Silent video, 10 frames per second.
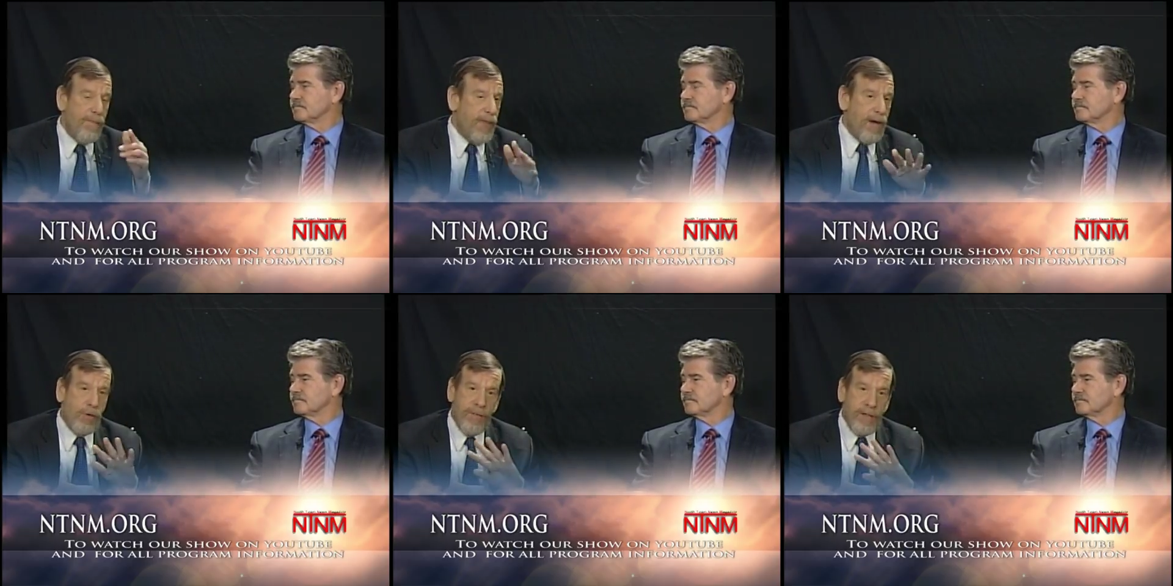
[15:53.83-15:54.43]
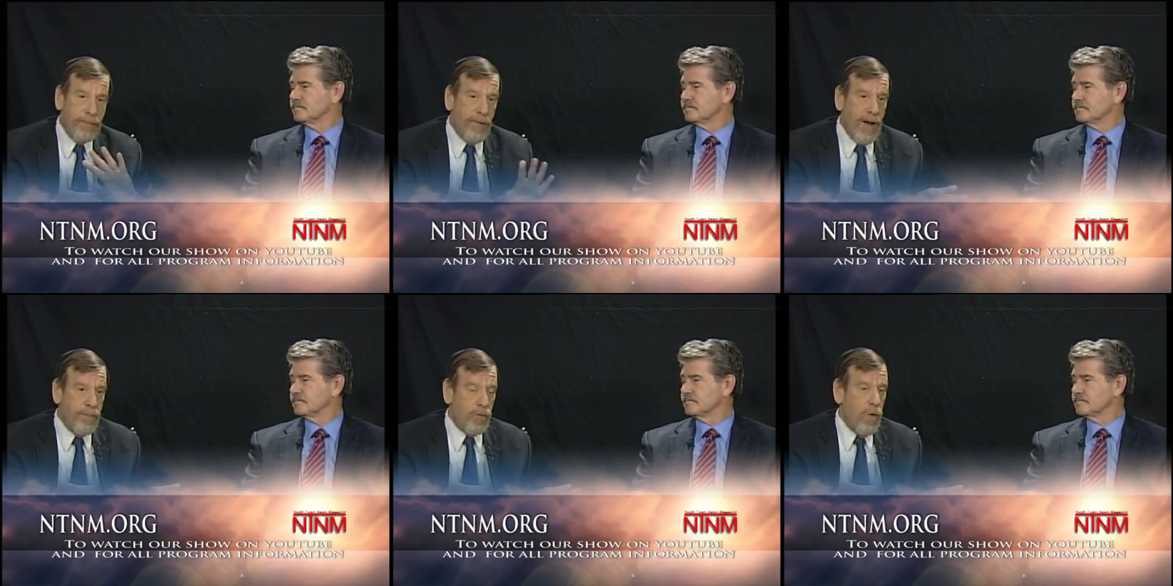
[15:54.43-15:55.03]
Speaker 1: I don't have any
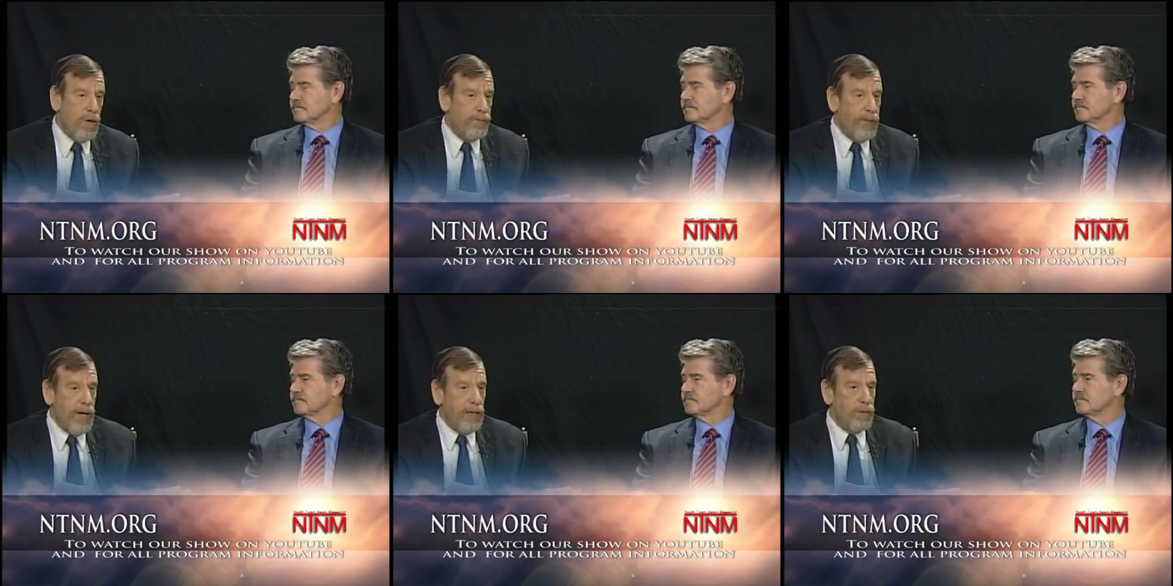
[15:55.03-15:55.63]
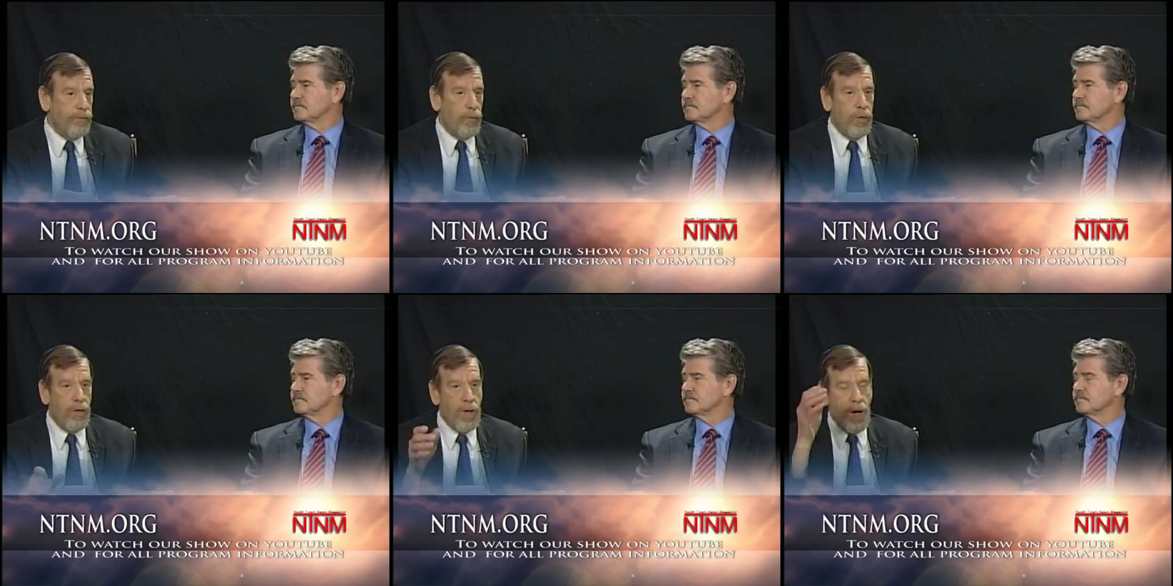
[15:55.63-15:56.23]
problem qualifying
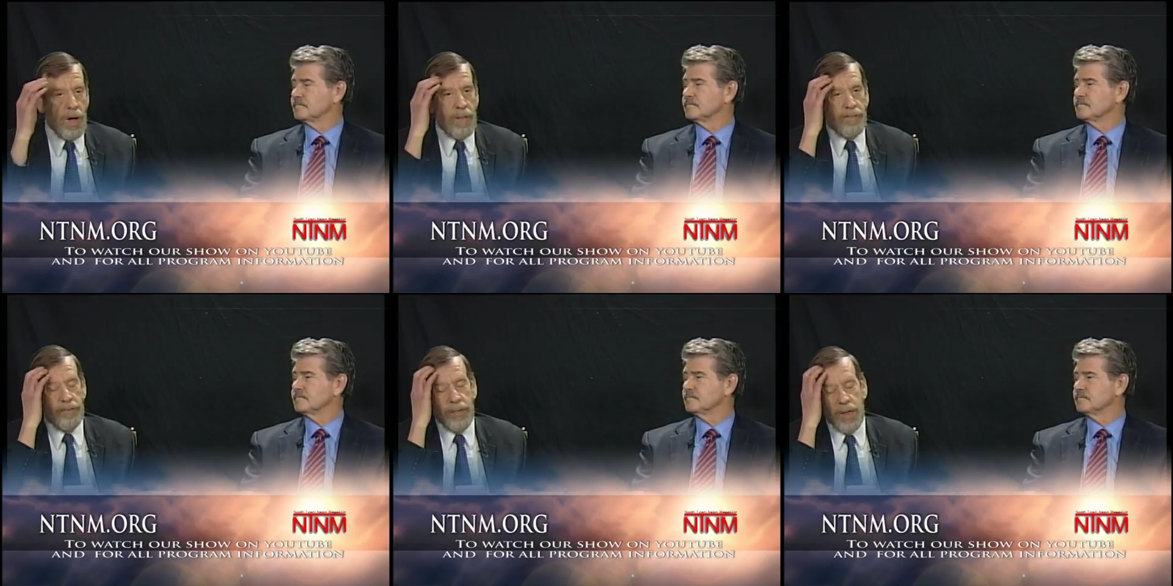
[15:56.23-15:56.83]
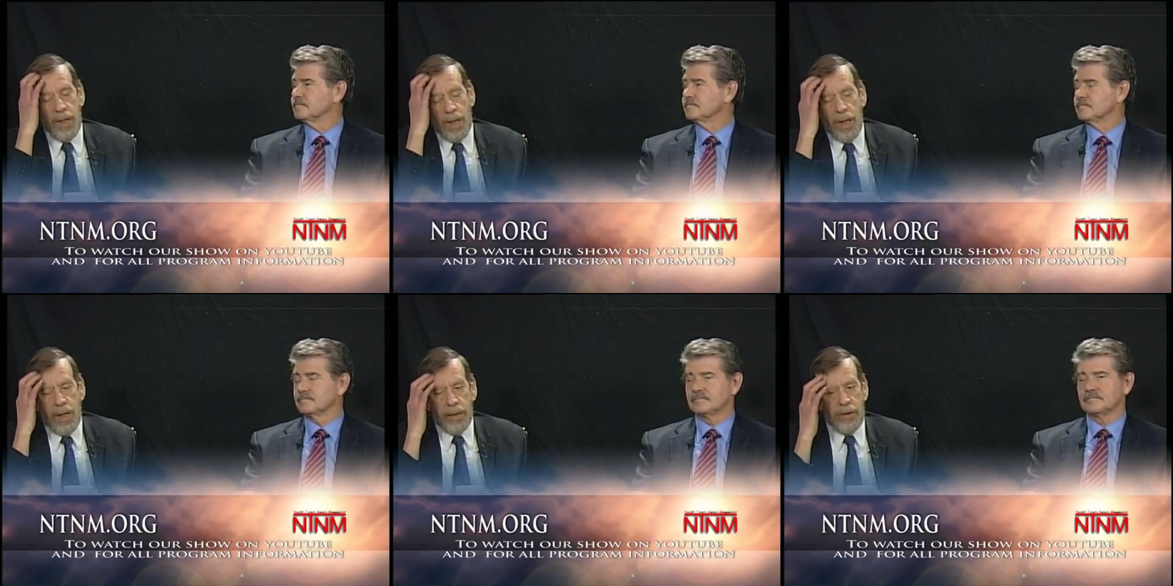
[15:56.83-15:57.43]
for um,
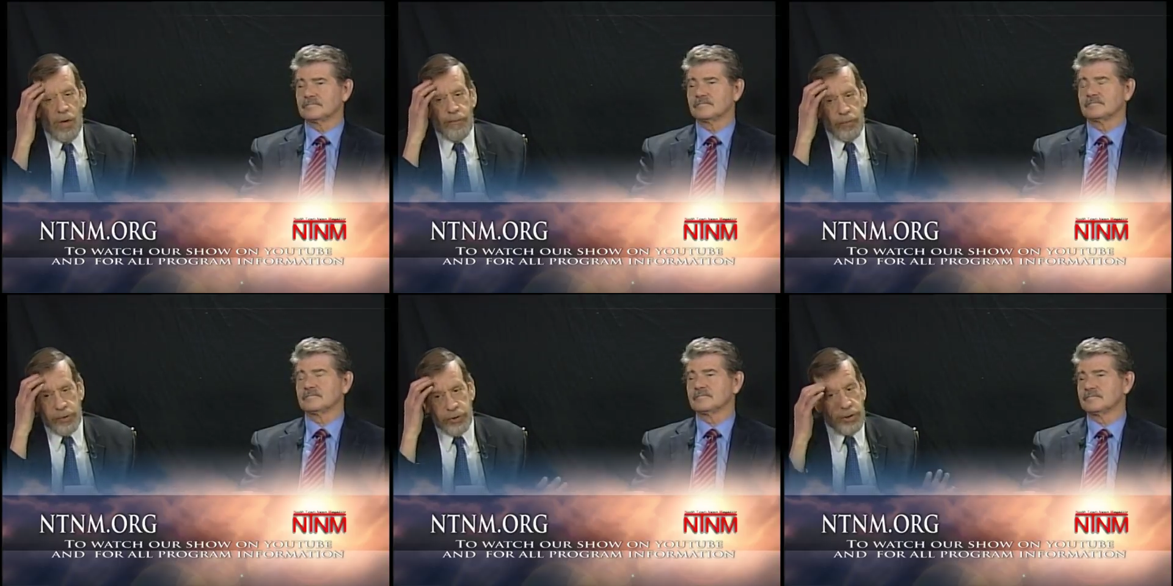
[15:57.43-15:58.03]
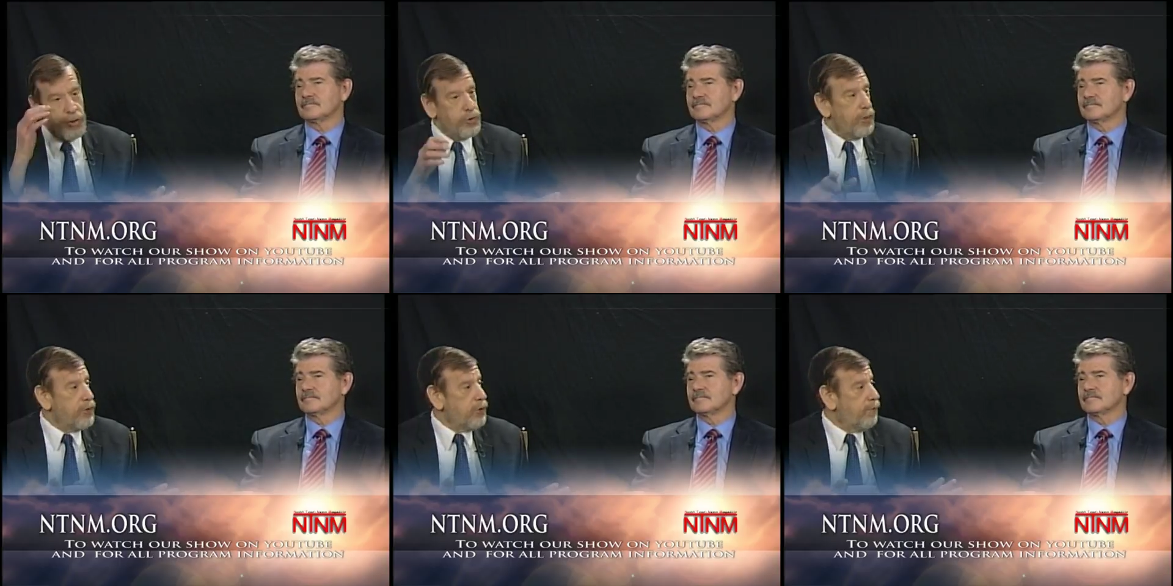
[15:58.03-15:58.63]
you know, for a senior
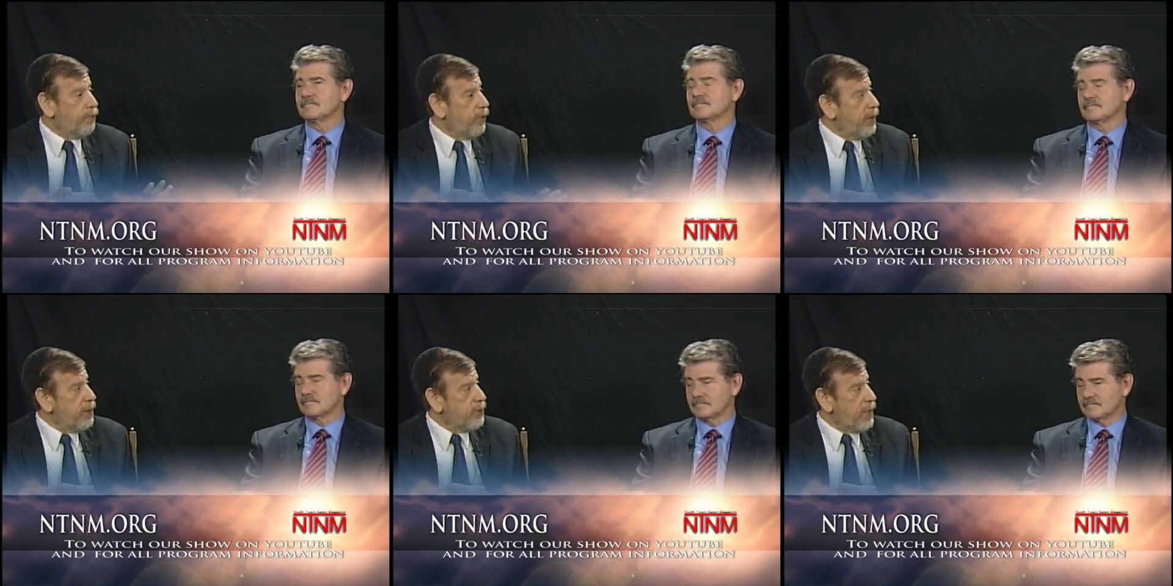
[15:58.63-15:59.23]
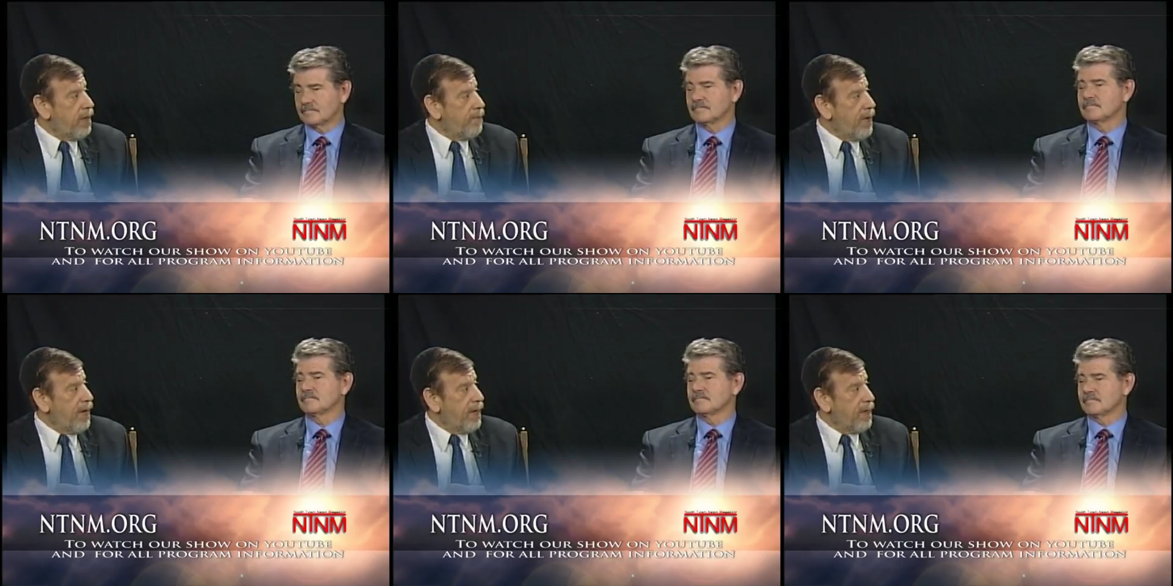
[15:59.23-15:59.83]
citizen freeze on
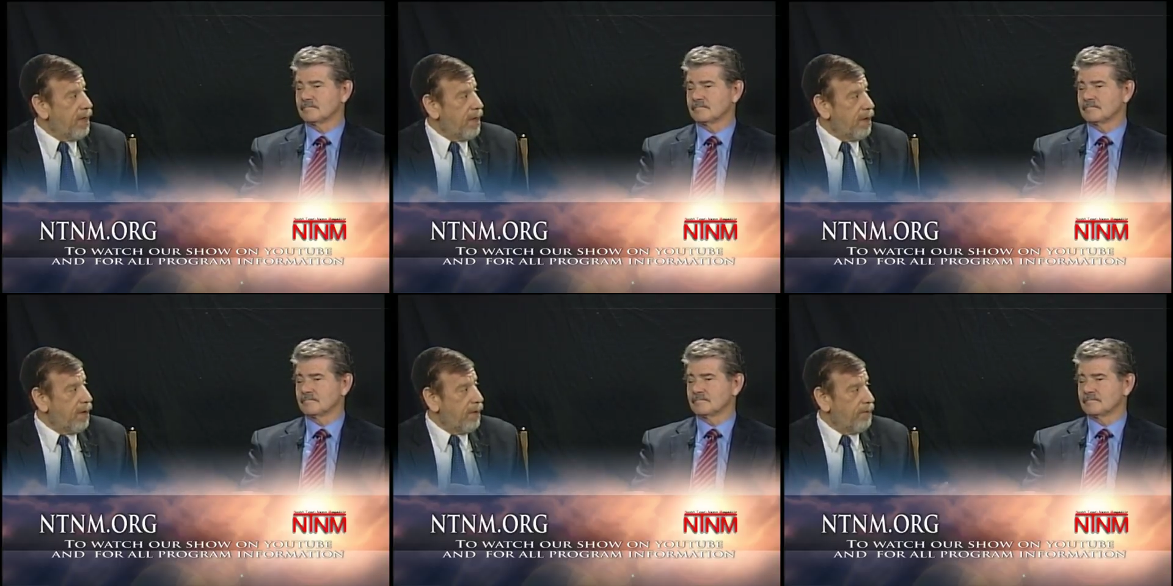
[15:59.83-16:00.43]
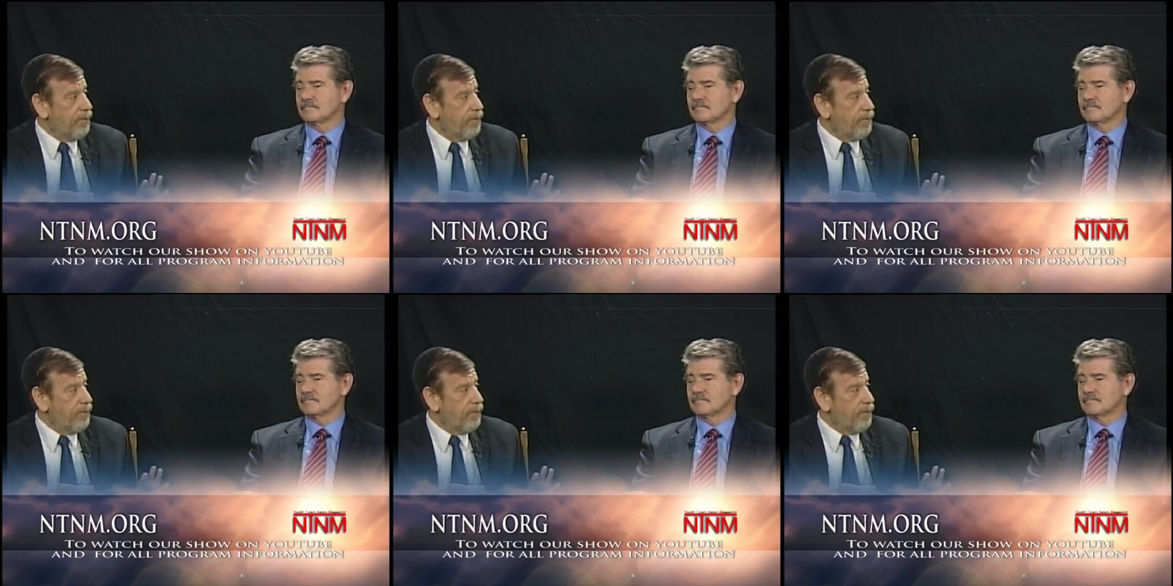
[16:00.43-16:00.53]
my, uh,